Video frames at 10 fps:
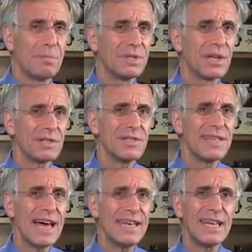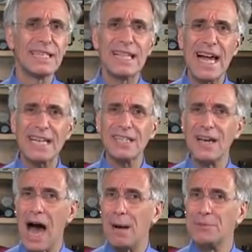But doesn't that neglect
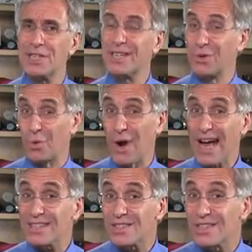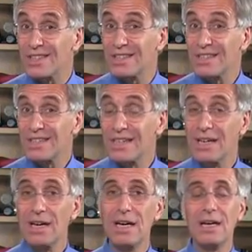an object at rest?
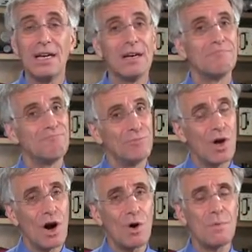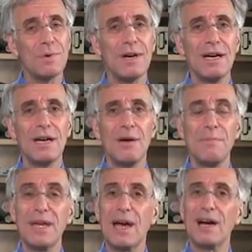No,
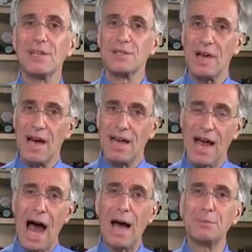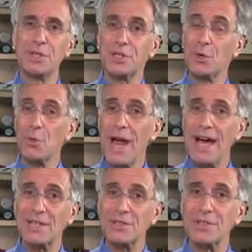because an object at
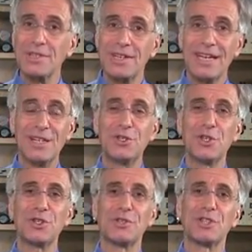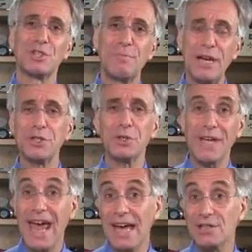rest is just a special
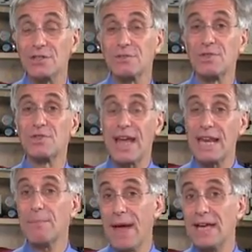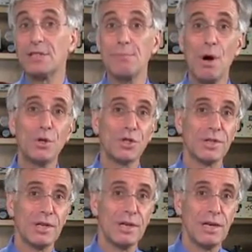case of steady pace
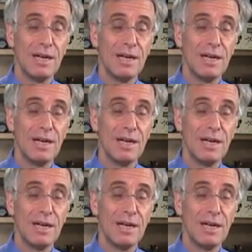motion.